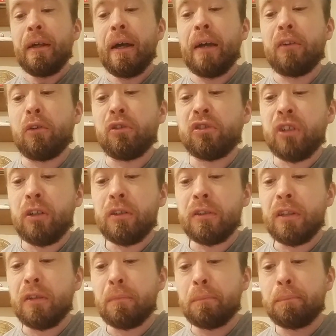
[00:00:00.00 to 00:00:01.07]
And also
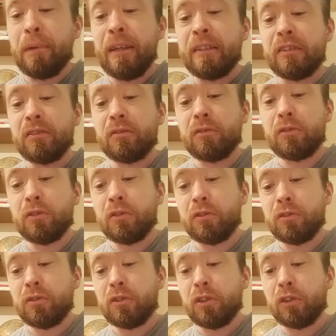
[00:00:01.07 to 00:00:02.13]
the bid
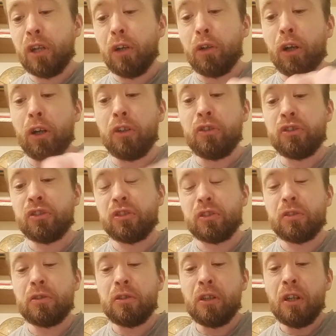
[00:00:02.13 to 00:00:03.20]
to co-host
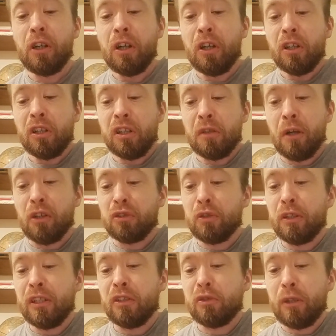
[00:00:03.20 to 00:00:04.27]
Euro
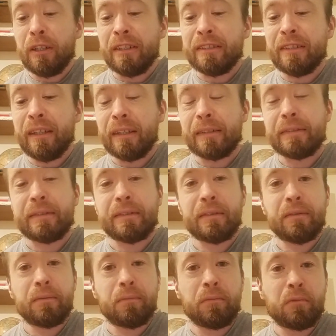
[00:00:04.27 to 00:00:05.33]
2026
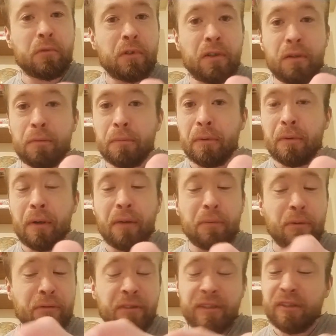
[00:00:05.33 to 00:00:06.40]
would
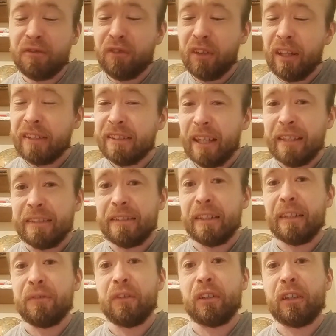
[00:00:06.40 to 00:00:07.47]
be
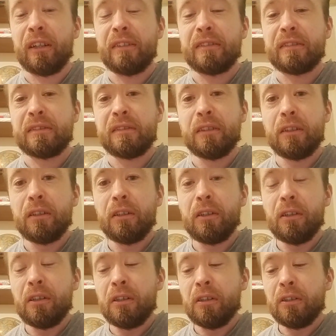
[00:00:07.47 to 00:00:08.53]
fantastic if it gets
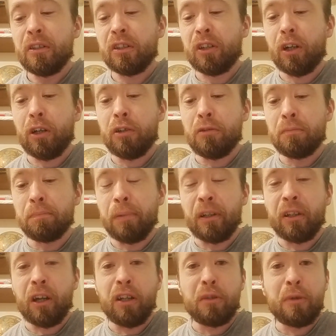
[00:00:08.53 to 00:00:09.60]
to go. But
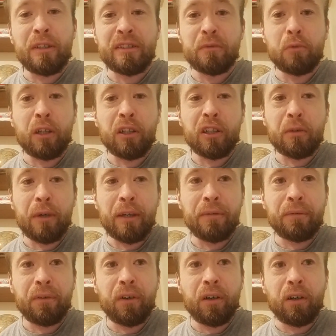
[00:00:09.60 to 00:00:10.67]
the only reason why
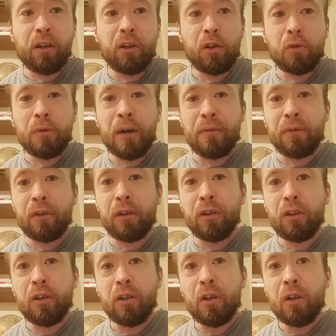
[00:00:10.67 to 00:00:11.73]
UEFA or whoever
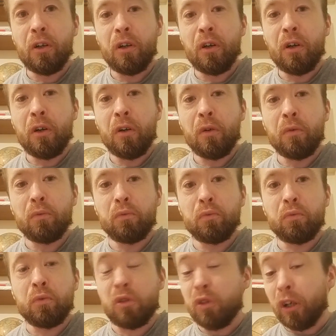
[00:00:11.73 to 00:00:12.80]

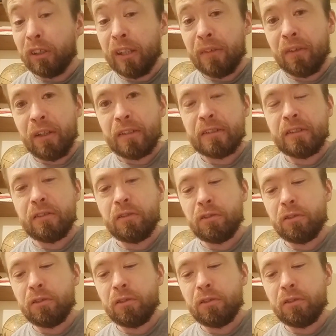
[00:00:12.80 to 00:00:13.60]
would not give it